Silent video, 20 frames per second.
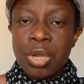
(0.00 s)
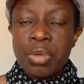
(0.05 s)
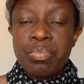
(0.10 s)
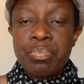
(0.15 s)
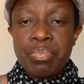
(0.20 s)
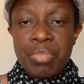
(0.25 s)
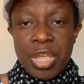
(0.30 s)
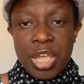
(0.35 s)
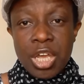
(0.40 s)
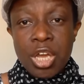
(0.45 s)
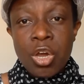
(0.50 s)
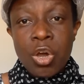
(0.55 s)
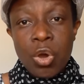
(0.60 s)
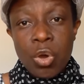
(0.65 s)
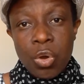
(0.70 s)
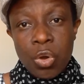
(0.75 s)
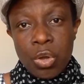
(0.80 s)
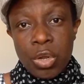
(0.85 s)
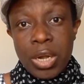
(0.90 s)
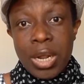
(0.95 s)
make
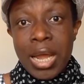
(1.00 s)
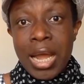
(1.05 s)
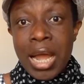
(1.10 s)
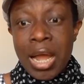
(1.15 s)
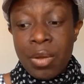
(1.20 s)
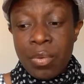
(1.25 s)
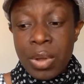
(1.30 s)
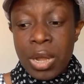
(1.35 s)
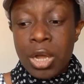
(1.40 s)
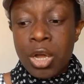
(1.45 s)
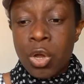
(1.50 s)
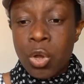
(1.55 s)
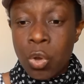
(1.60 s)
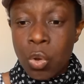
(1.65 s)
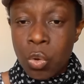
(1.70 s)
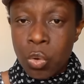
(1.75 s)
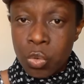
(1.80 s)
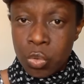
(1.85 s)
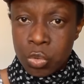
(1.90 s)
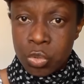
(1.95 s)
God our
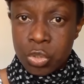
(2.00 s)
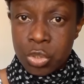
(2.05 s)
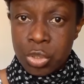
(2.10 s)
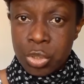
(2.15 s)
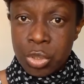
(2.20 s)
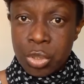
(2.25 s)
good.